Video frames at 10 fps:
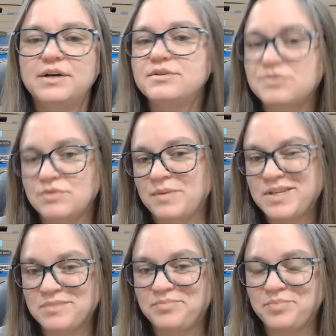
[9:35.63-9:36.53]
So I
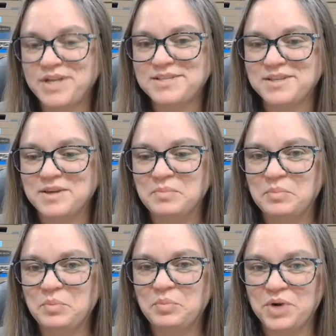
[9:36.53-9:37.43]
must have priced them
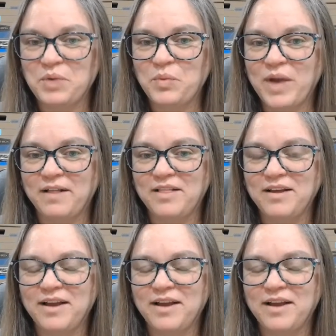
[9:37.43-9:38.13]
pretty well.